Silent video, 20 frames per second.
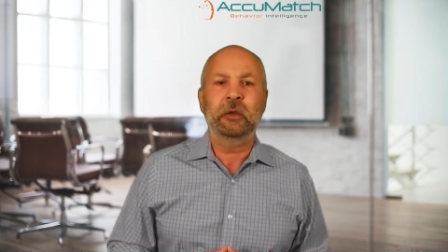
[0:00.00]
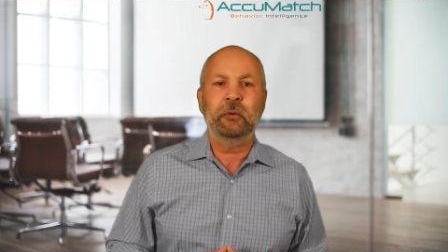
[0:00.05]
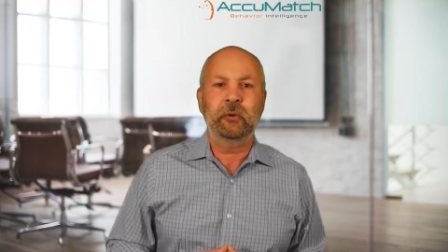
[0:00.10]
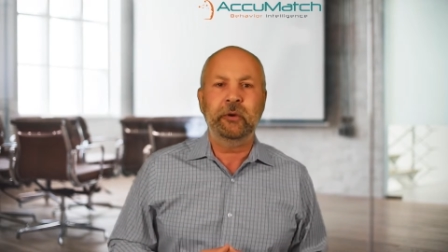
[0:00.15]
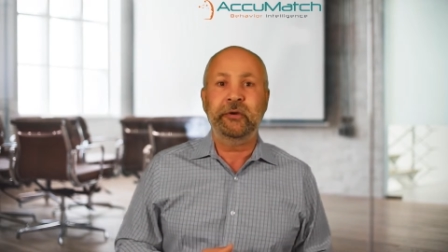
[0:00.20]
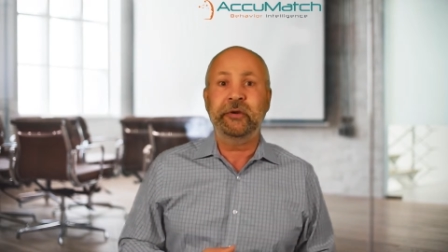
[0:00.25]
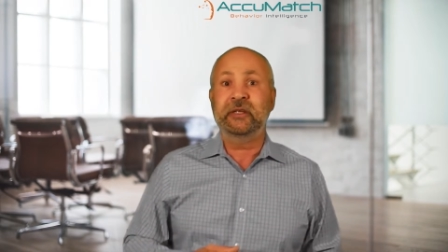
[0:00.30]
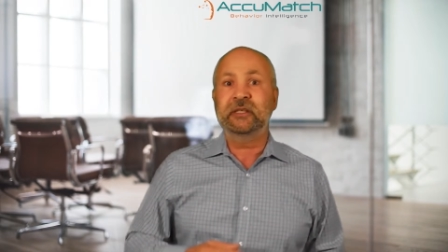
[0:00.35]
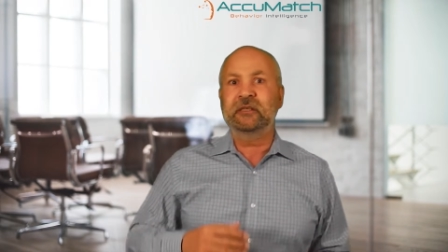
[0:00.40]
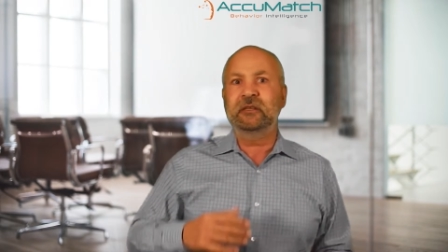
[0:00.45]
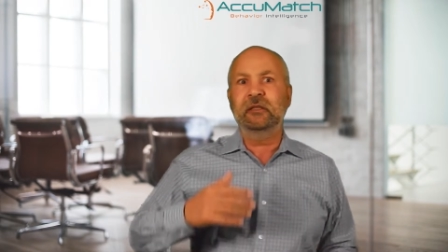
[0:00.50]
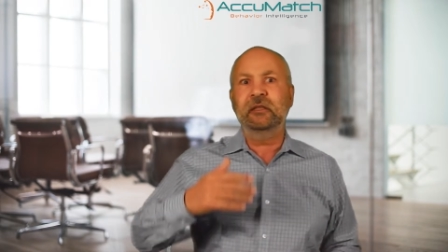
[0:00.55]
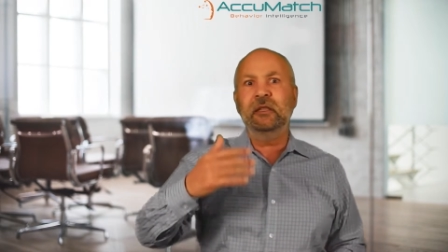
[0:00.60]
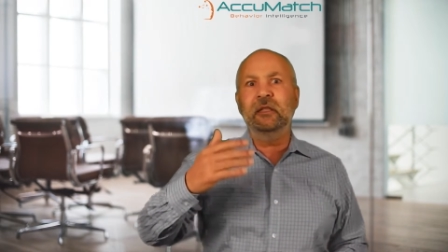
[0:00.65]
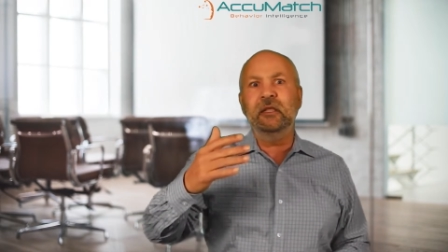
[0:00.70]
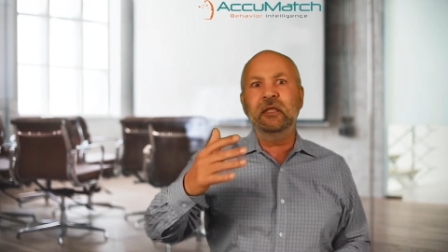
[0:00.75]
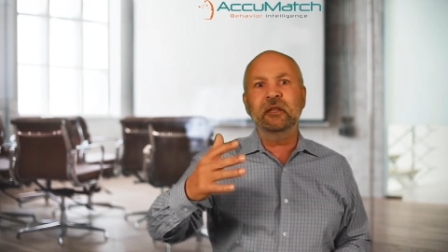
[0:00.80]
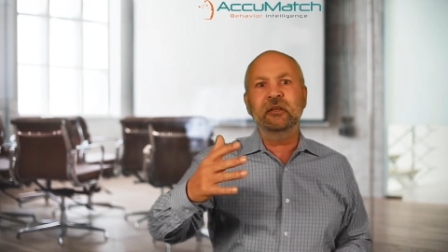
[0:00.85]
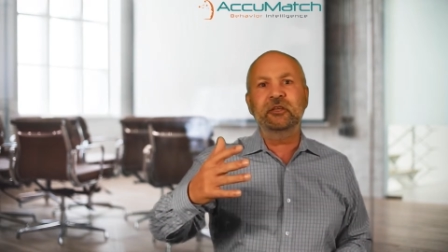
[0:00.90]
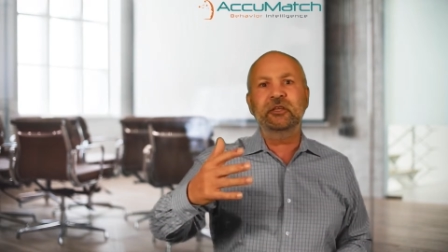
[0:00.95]
Whereas in
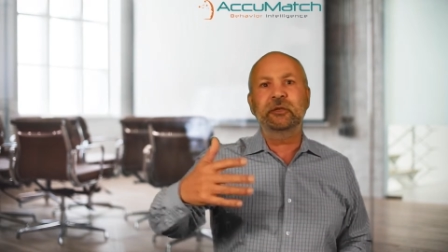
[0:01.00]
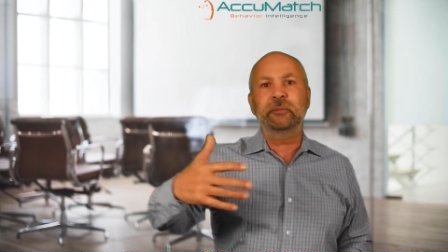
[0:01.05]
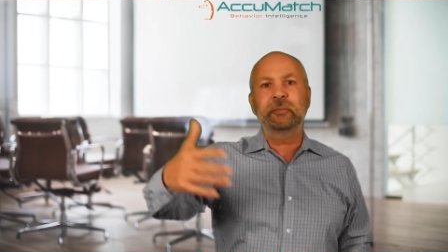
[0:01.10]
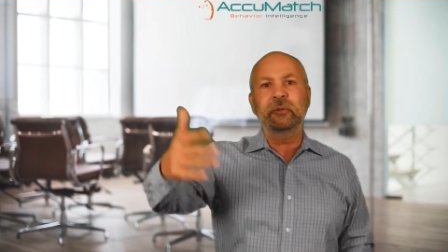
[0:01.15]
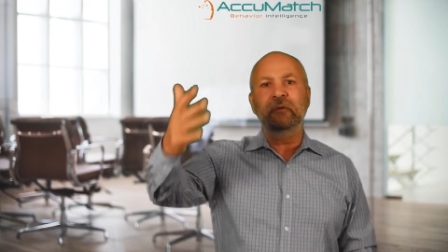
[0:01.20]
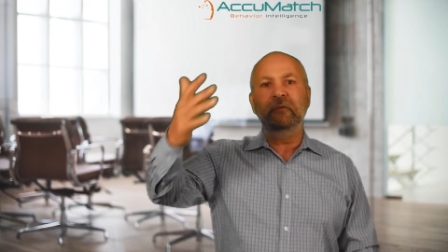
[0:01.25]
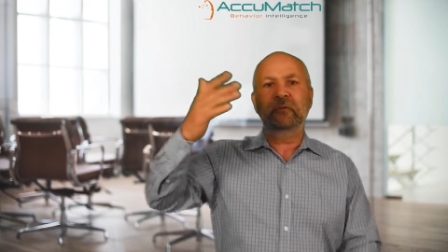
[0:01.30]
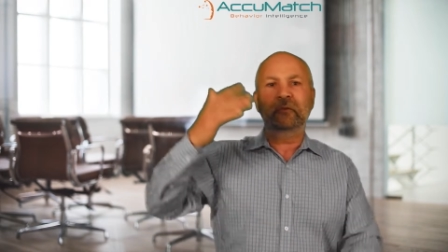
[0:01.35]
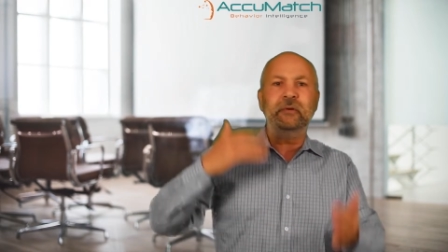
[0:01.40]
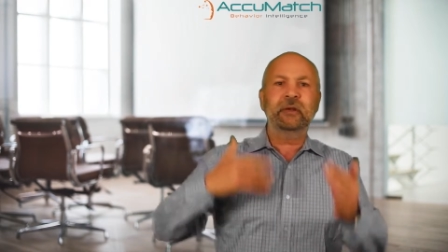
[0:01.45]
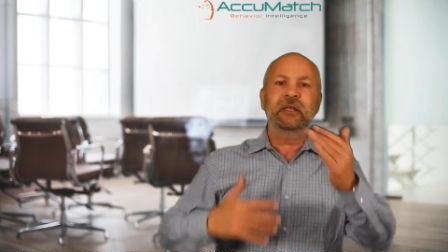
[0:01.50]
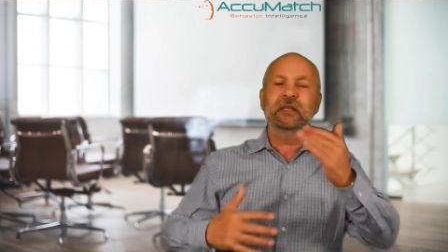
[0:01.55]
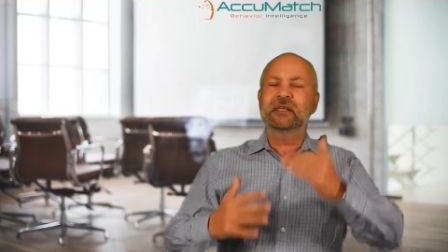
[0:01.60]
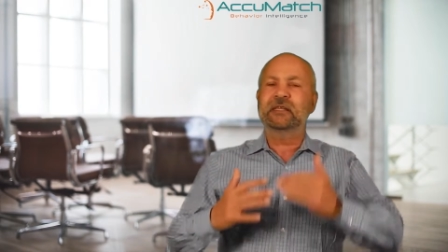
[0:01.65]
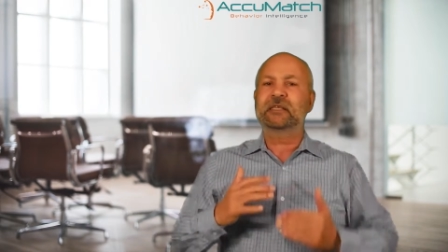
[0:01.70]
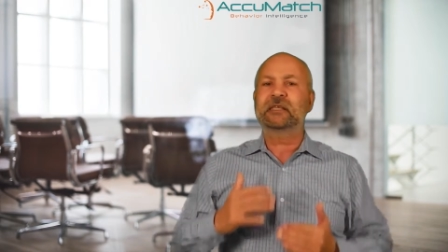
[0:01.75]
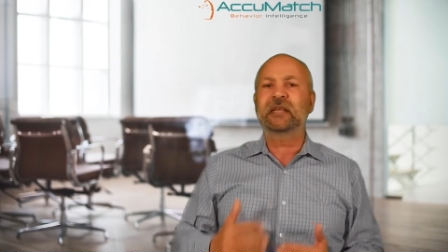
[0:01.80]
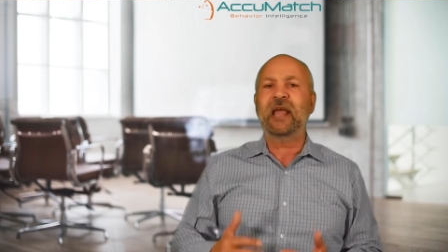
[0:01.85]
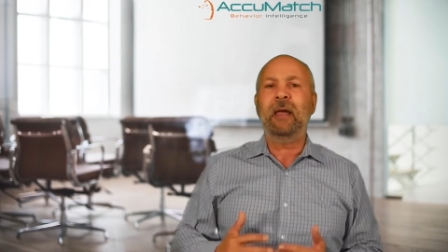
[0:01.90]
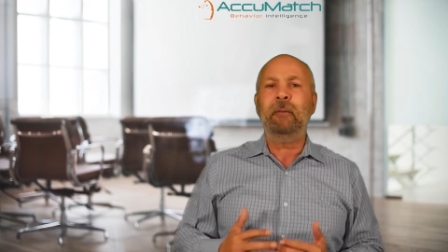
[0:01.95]
leadership, you've already
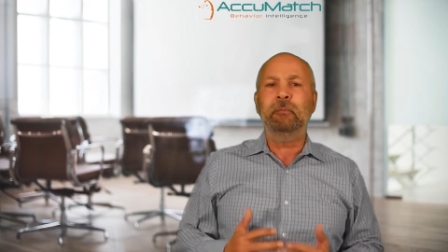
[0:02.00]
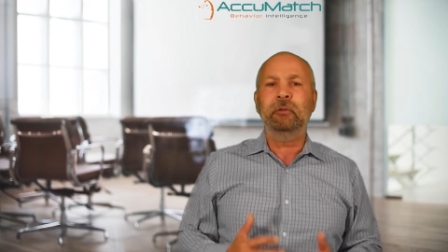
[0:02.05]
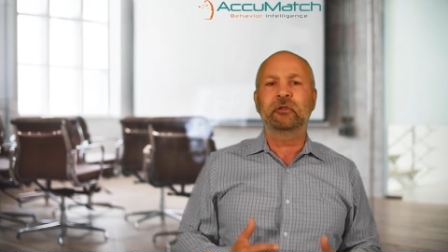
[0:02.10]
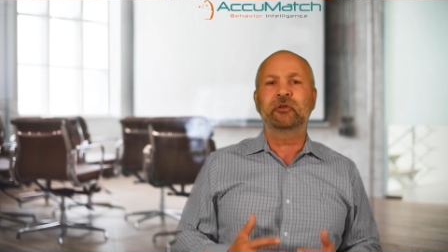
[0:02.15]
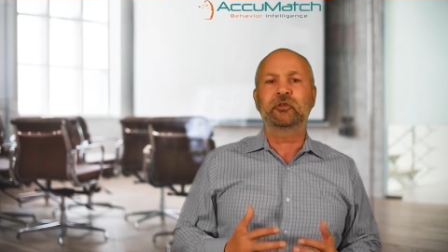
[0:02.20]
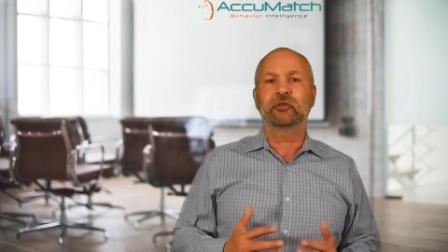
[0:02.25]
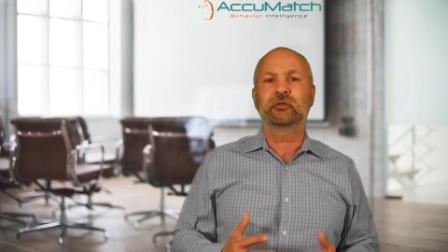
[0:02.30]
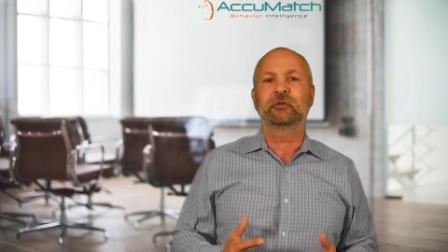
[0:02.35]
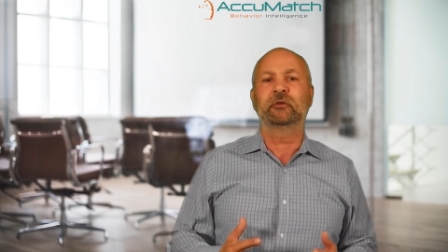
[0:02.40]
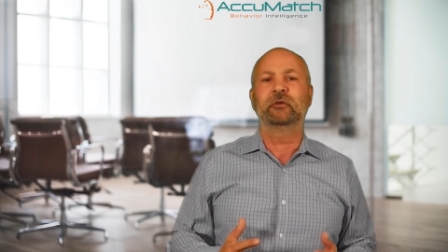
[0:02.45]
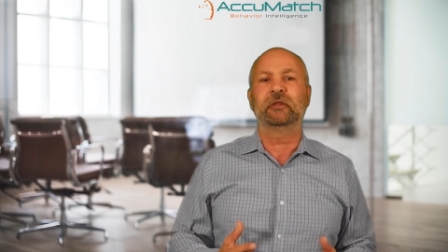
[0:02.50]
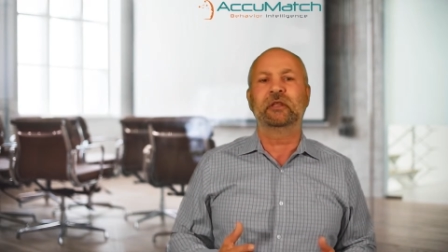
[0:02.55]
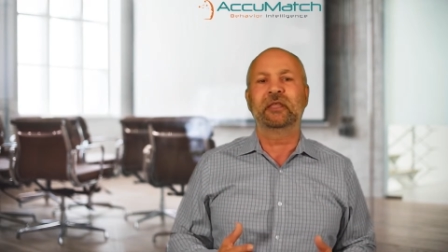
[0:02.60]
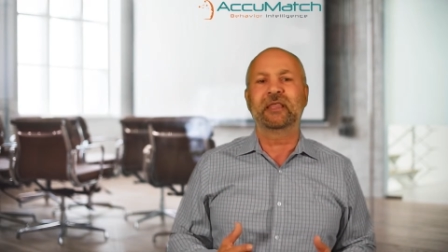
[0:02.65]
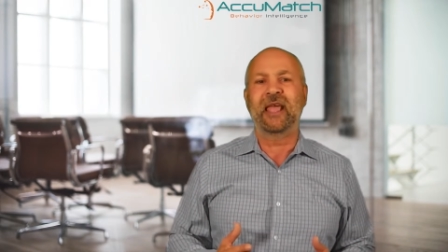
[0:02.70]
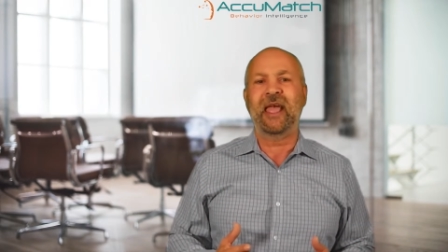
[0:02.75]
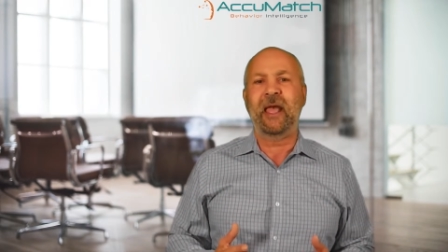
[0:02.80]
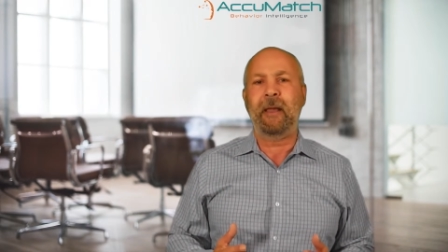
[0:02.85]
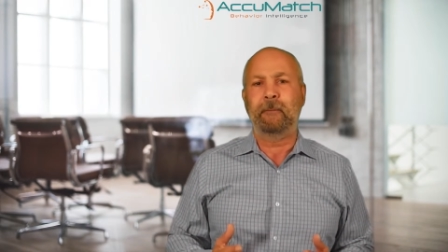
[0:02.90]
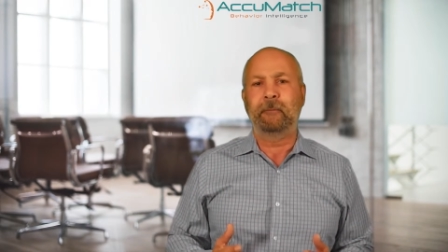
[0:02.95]
established all of
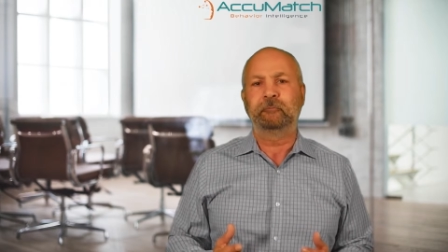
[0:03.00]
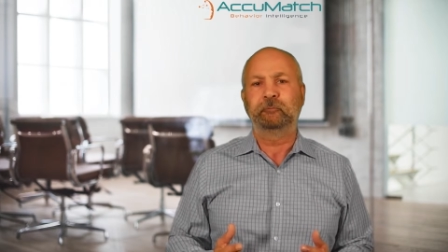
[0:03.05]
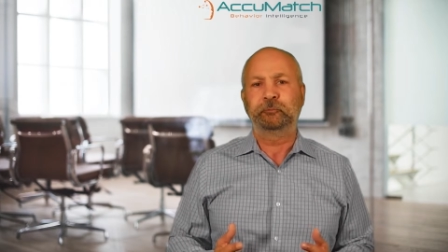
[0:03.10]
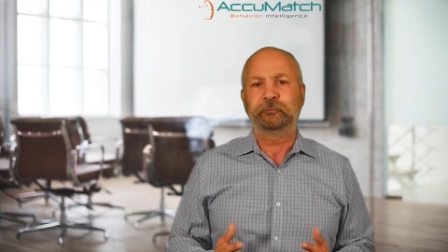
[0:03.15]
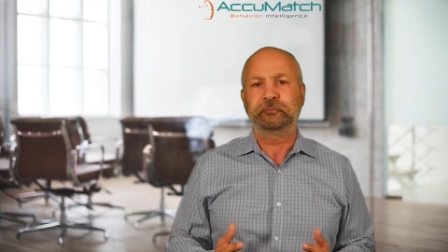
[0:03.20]
that.